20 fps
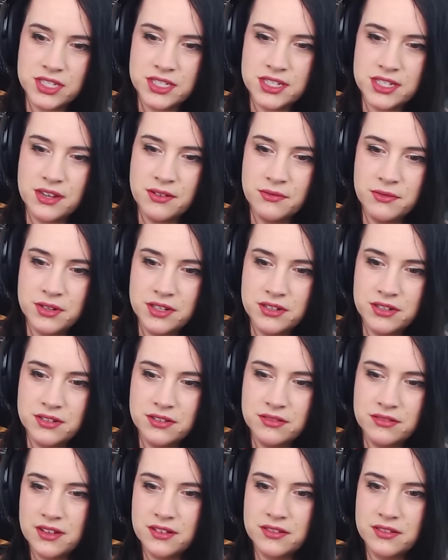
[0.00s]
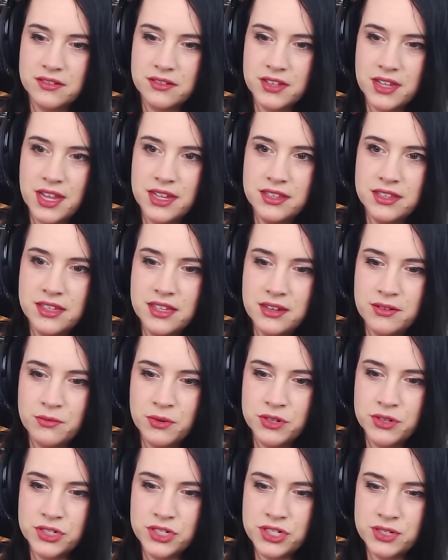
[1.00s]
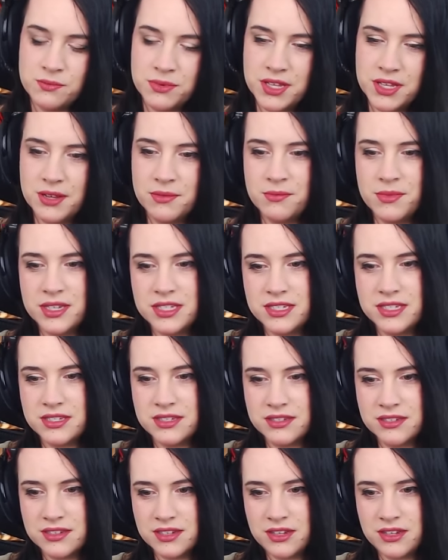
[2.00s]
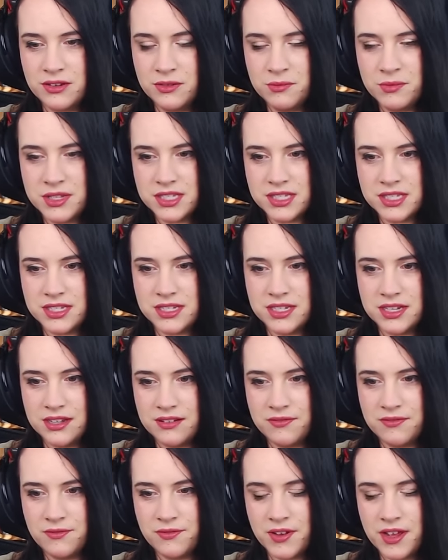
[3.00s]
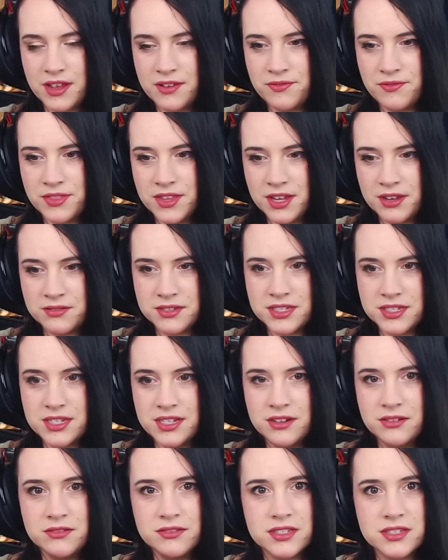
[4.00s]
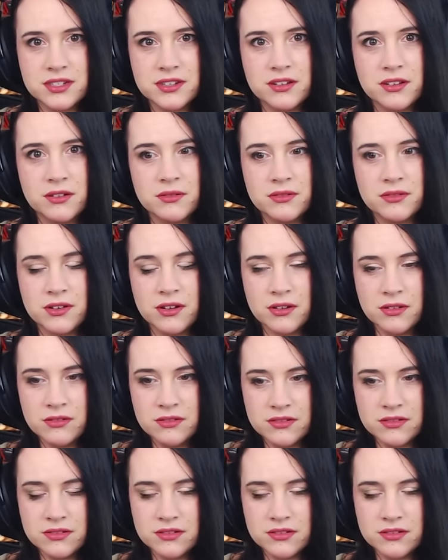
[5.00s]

that would gladly worship them as humans did 5,000 years ago, no?